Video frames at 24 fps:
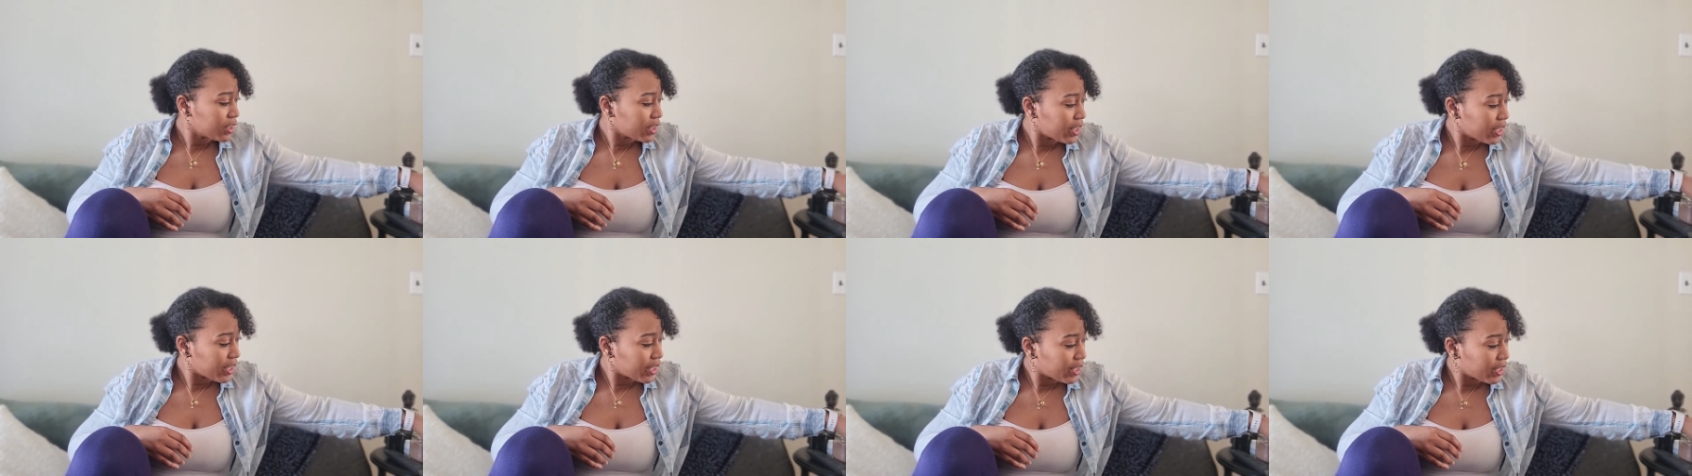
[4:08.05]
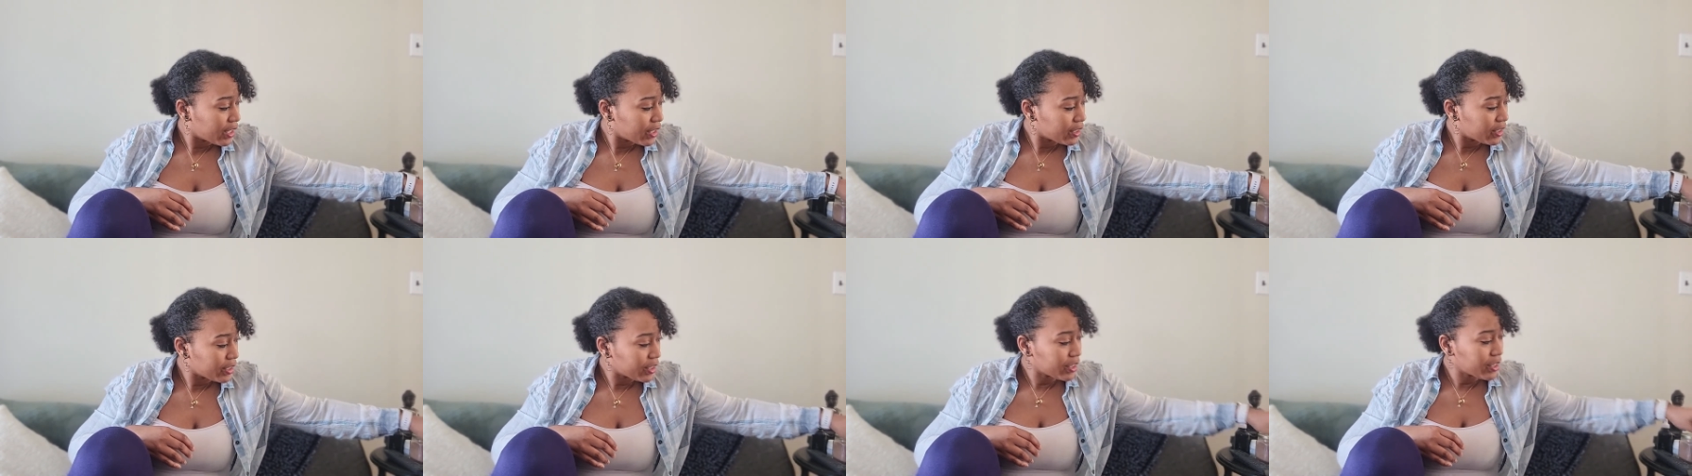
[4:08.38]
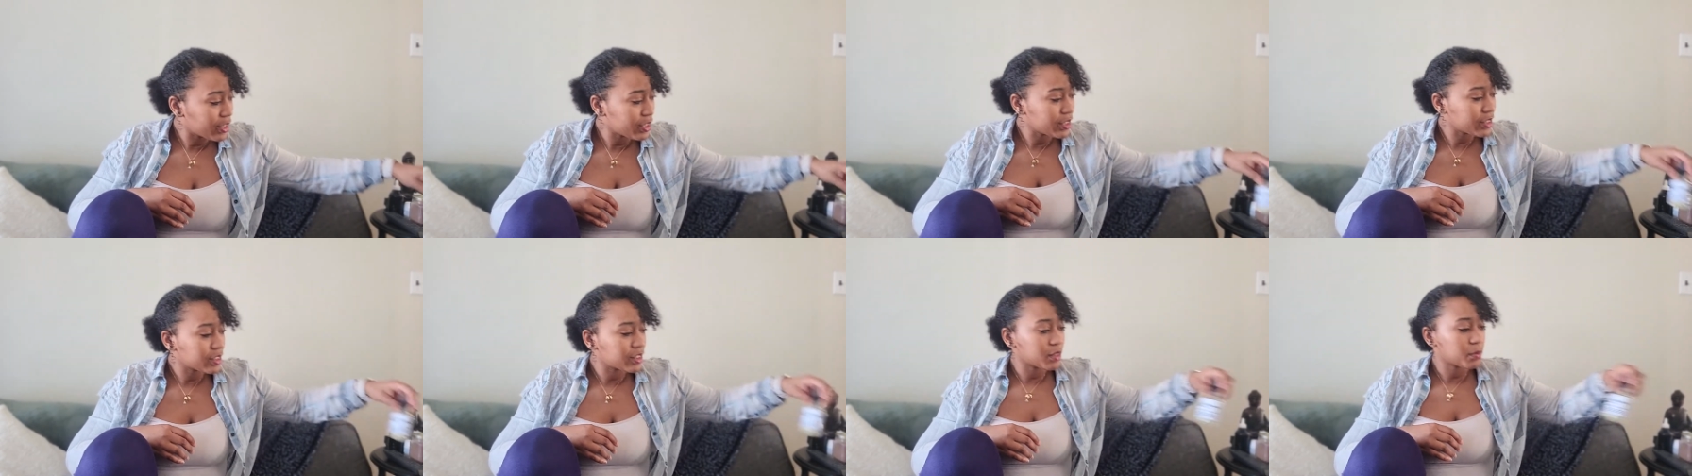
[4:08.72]
and it
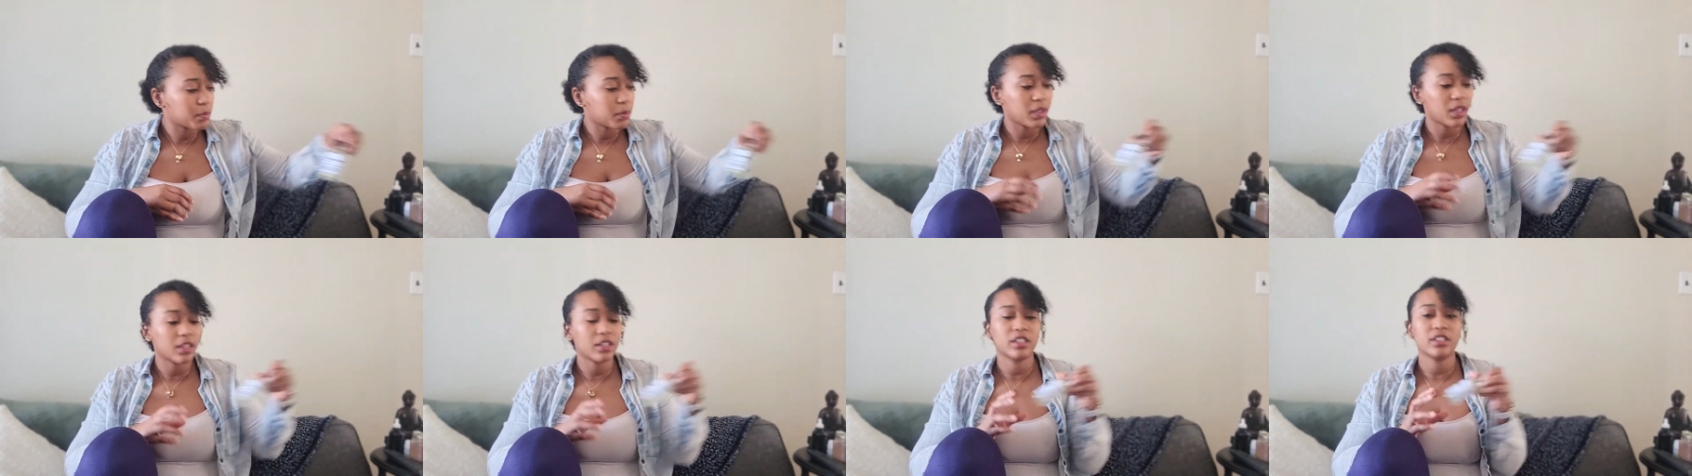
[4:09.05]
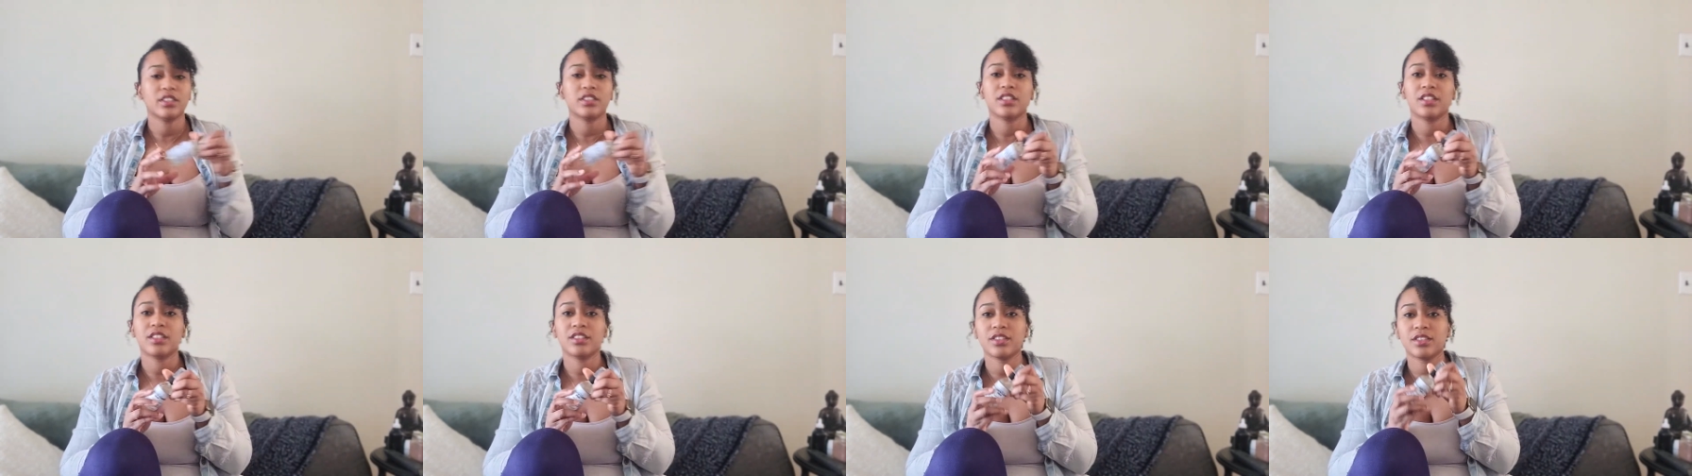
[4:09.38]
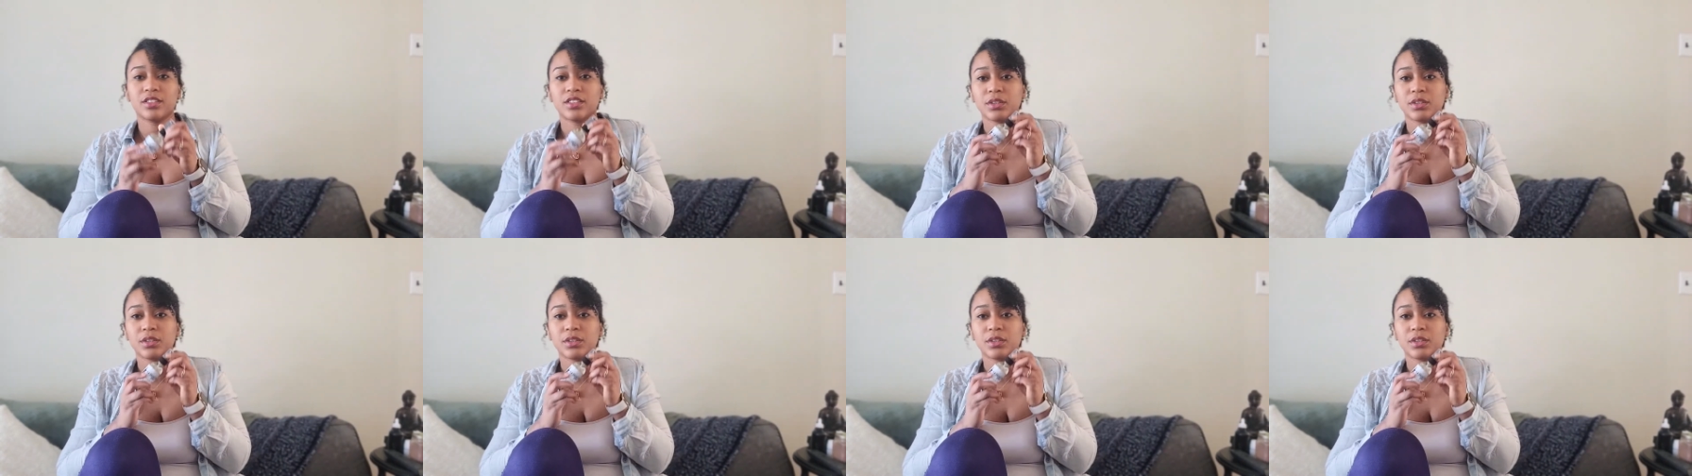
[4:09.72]
is a Palo Santo